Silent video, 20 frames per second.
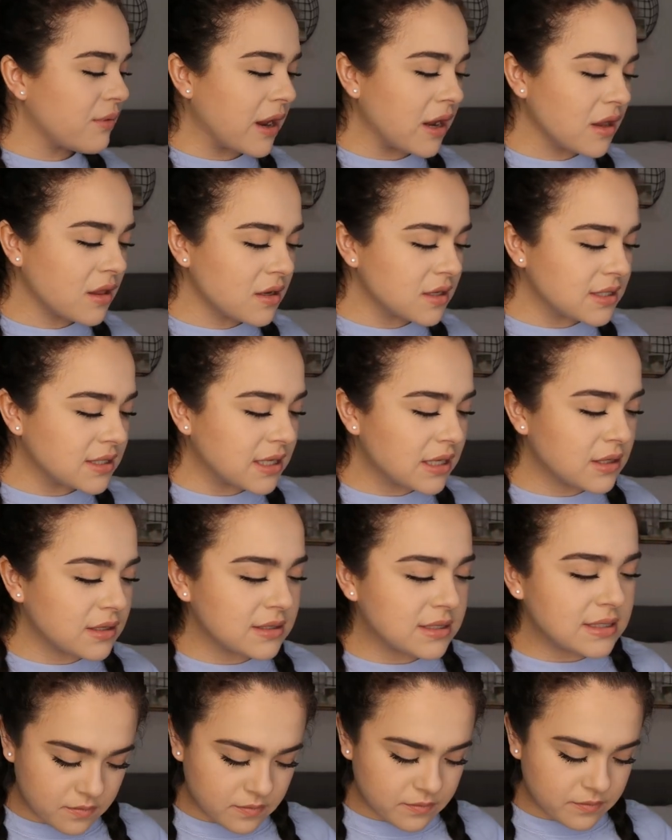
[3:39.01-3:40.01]
the regular
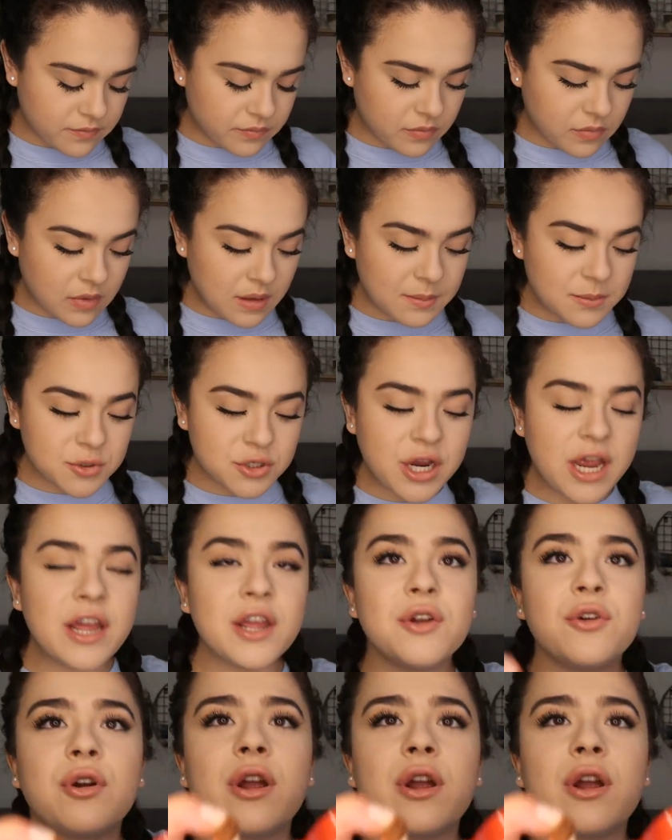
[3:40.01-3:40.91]
Skittles. I'm gonna try a